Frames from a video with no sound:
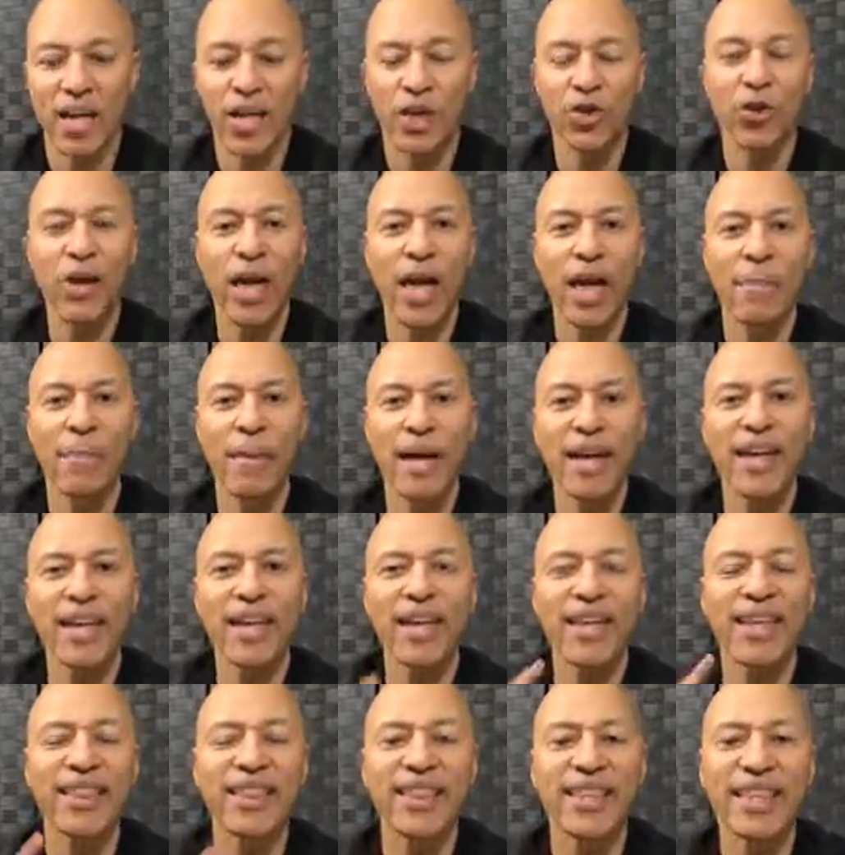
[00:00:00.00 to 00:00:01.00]
You can't make
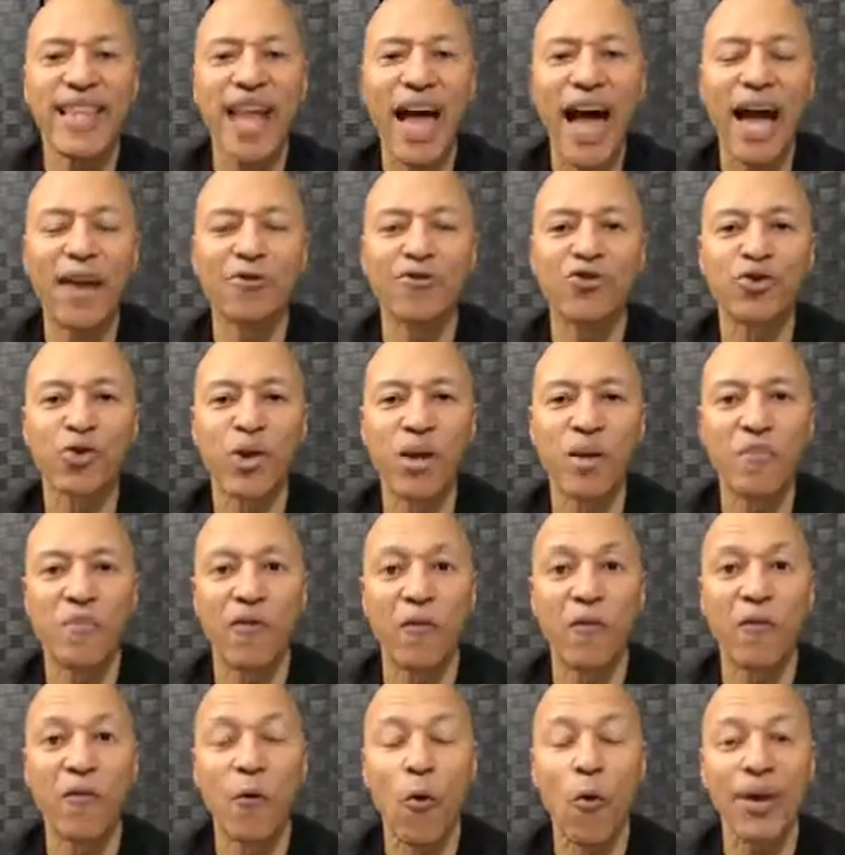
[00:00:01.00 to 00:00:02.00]
it, get the live stream
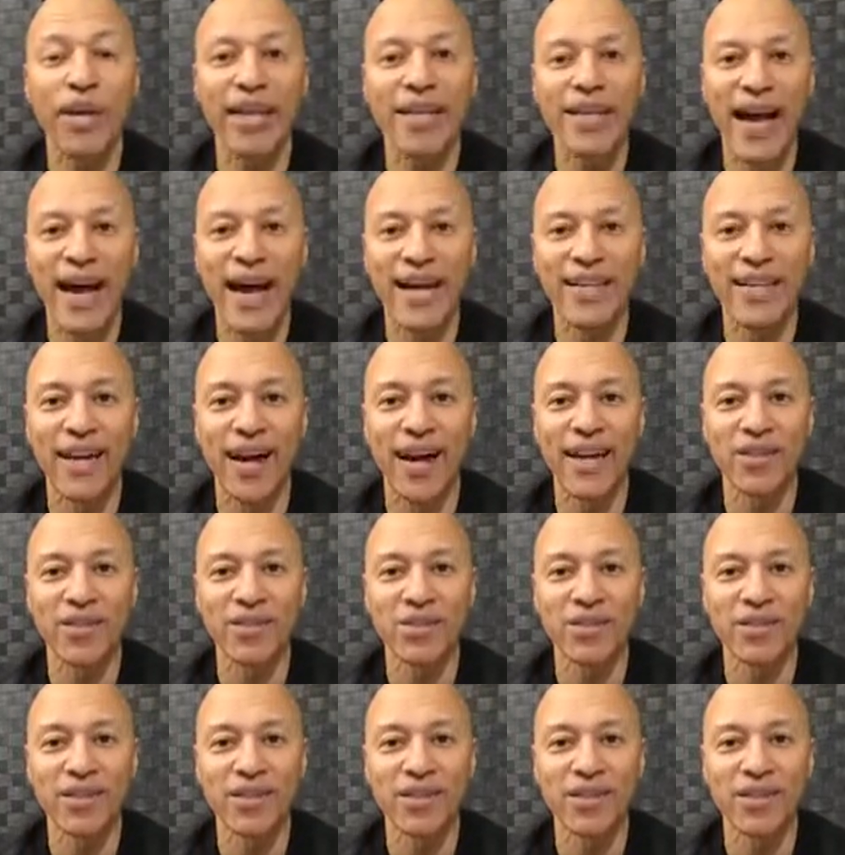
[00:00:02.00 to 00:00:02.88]
for $49.